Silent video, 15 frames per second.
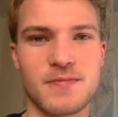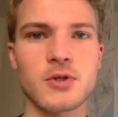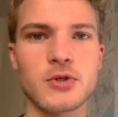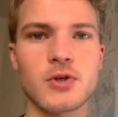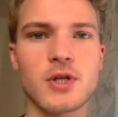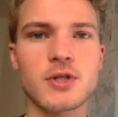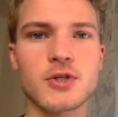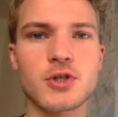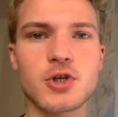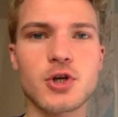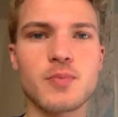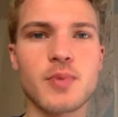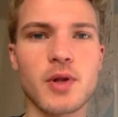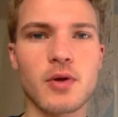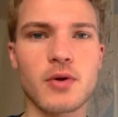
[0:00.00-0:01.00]
So let's
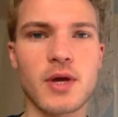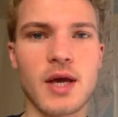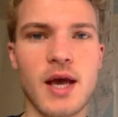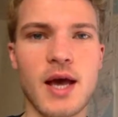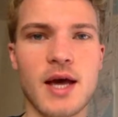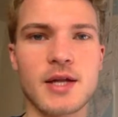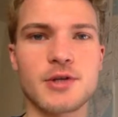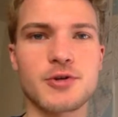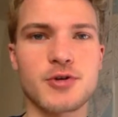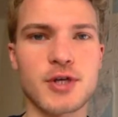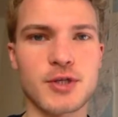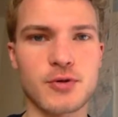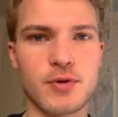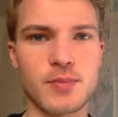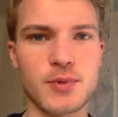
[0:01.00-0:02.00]
start by looking at
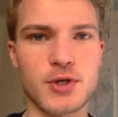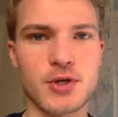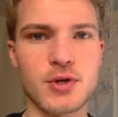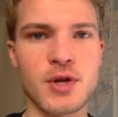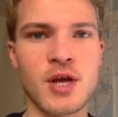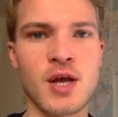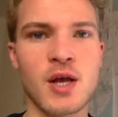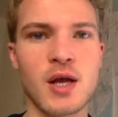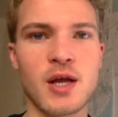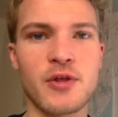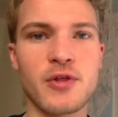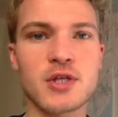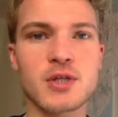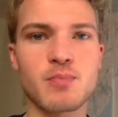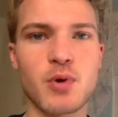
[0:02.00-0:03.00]
transcription. In
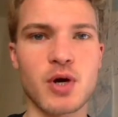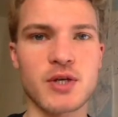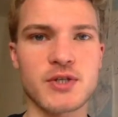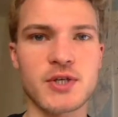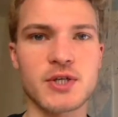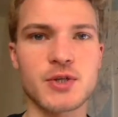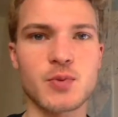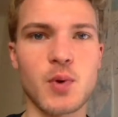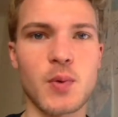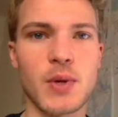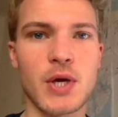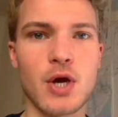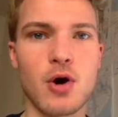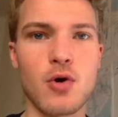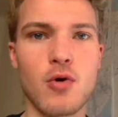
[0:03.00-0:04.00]
this process, where we
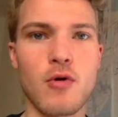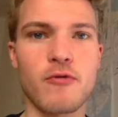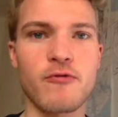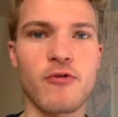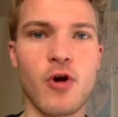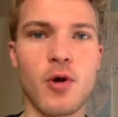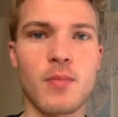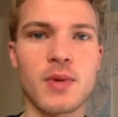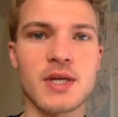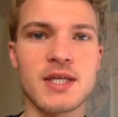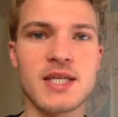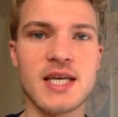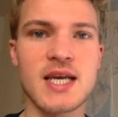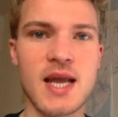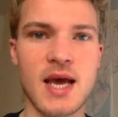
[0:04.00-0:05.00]
go from
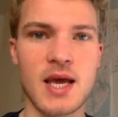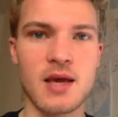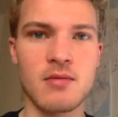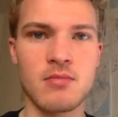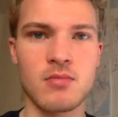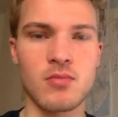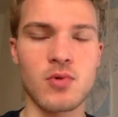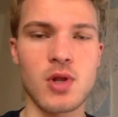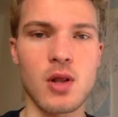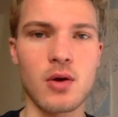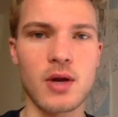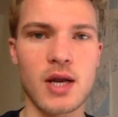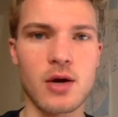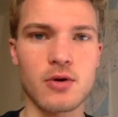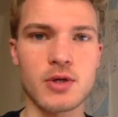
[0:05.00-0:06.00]
DNA, we look
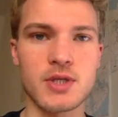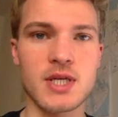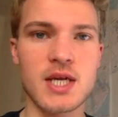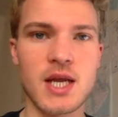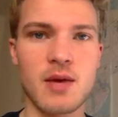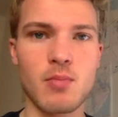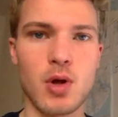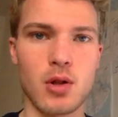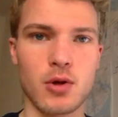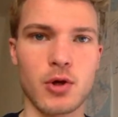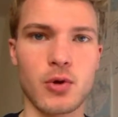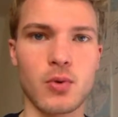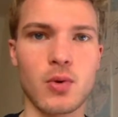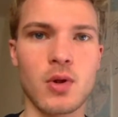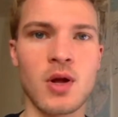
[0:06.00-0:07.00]
at our DNA
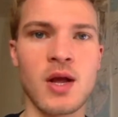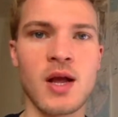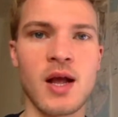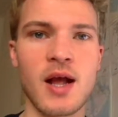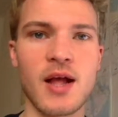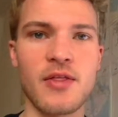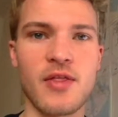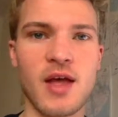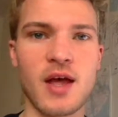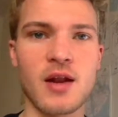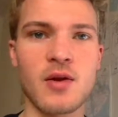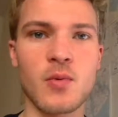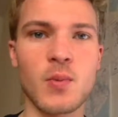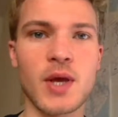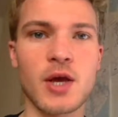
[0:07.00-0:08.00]
molecule, and
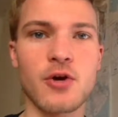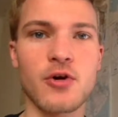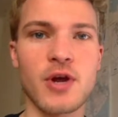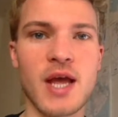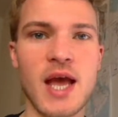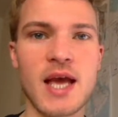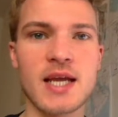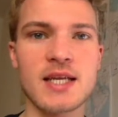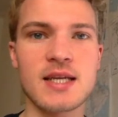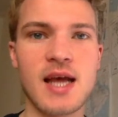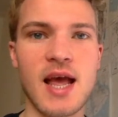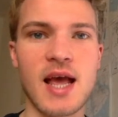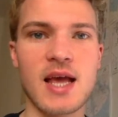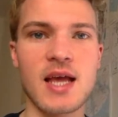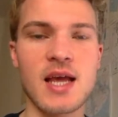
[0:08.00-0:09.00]
then we create
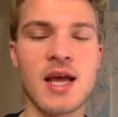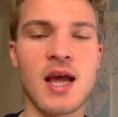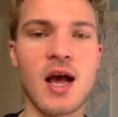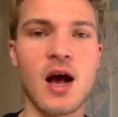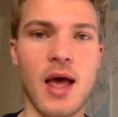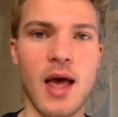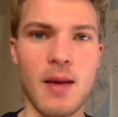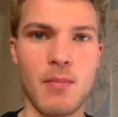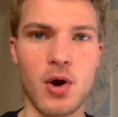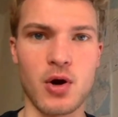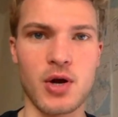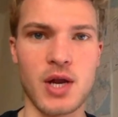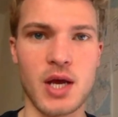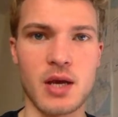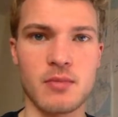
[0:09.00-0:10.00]
a
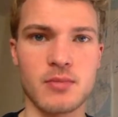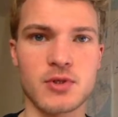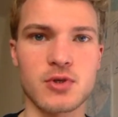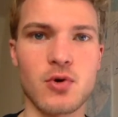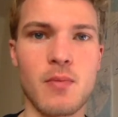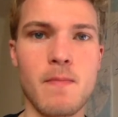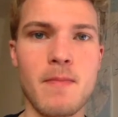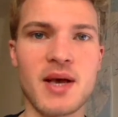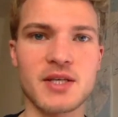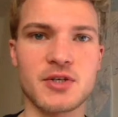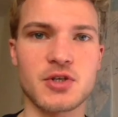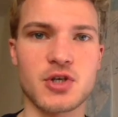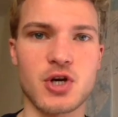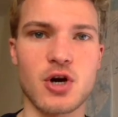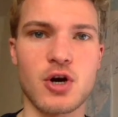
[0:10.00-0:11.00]
mRNA, so a
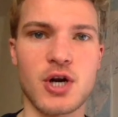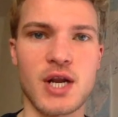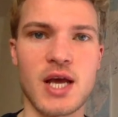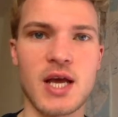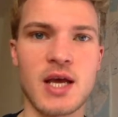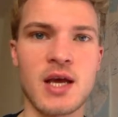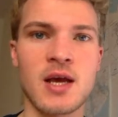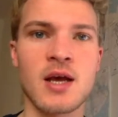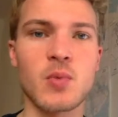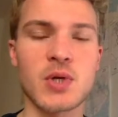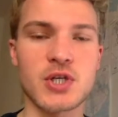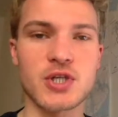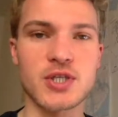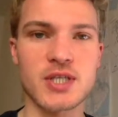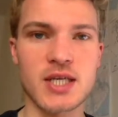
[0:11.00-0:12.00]
messenger RNA,
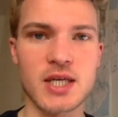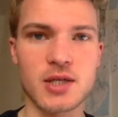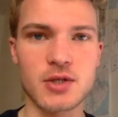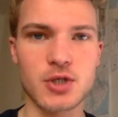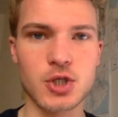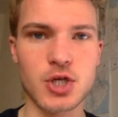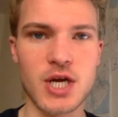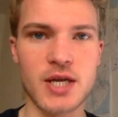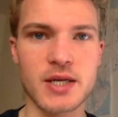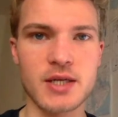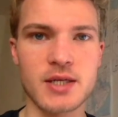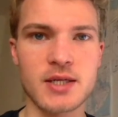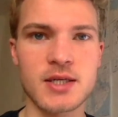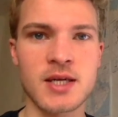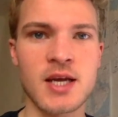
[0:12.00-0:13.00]
which is
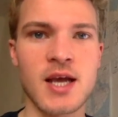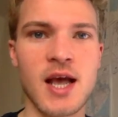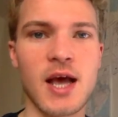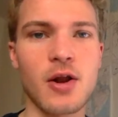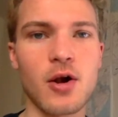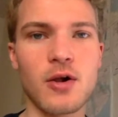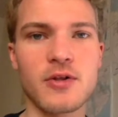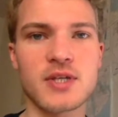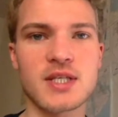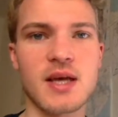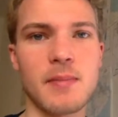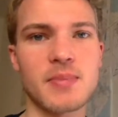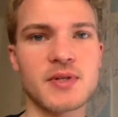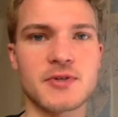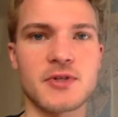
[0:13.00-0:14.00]
single-stranded, and all this
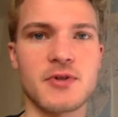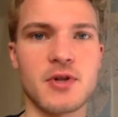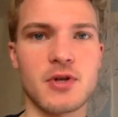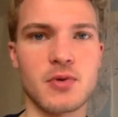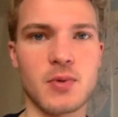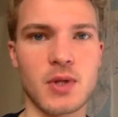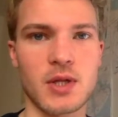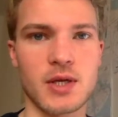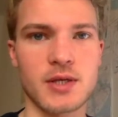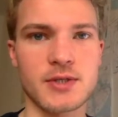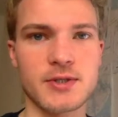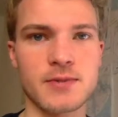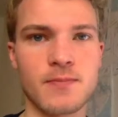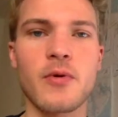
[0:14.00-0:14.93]
happens in the nucleus.